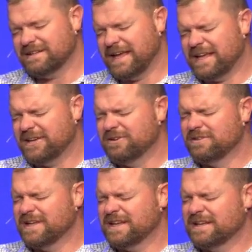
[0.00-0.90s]
Thank you
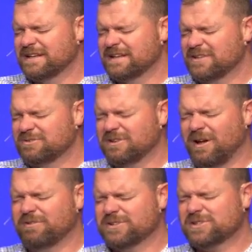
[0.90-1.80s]
that you
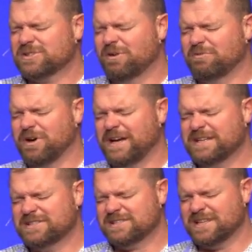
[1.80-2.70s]
love us so
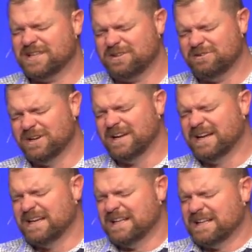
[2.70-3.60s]
much, that you
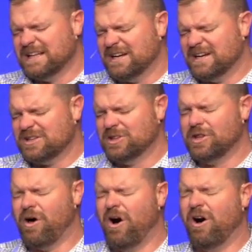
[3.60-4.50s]

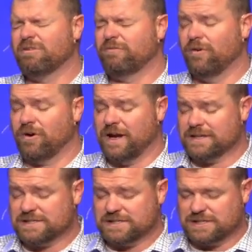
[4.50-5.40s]
long for
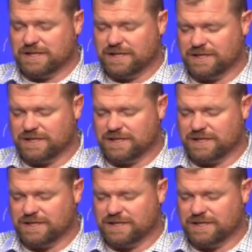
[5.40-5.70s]
us